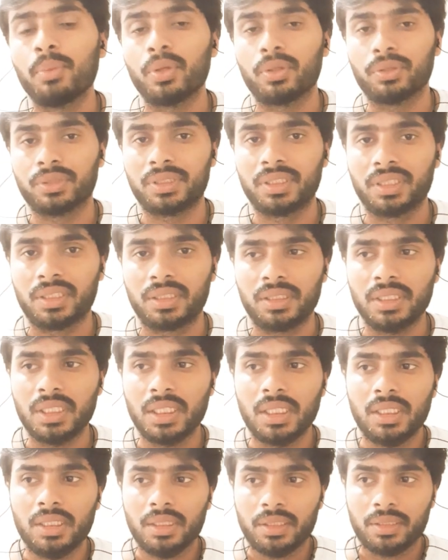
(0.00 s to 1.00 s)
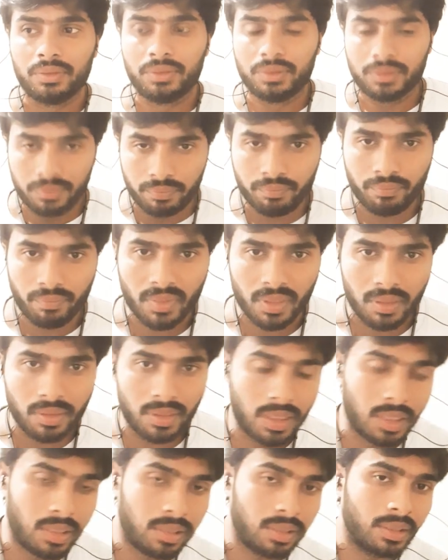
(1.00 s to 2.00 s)
because
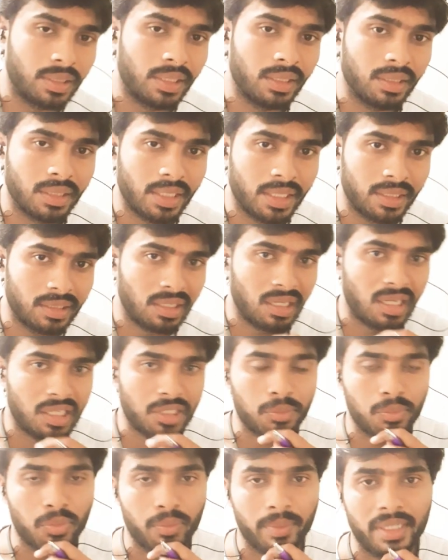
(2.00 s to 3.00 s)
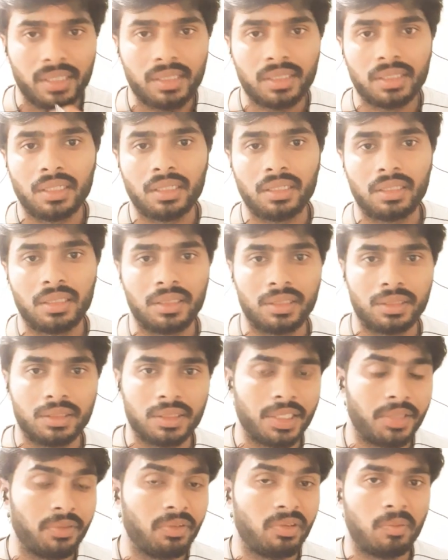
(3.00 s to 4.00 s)
at the last moment
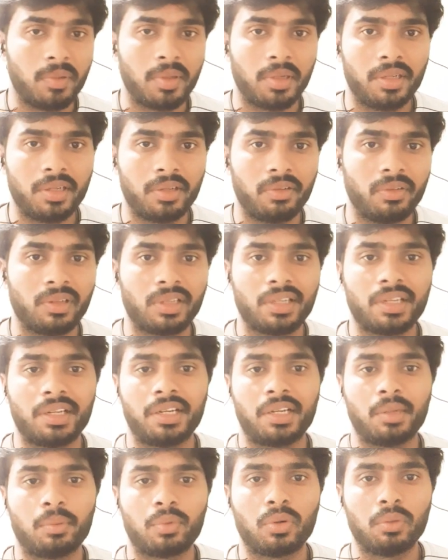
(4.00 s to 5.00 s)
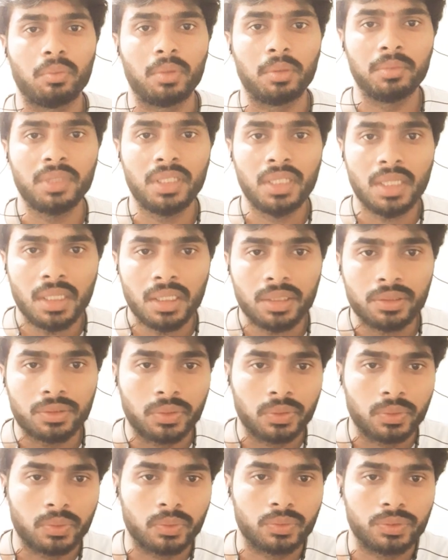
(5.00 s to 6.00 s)
it will create a problem.
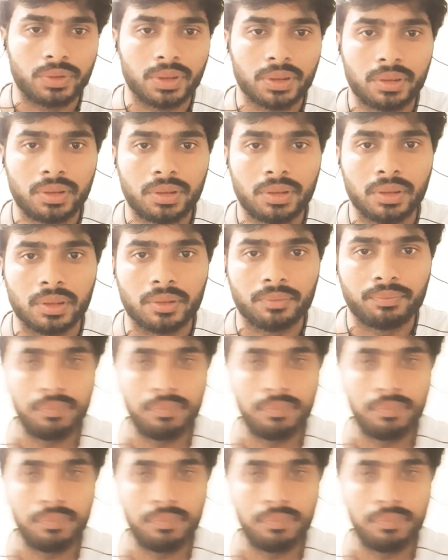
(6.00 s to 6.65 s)
So just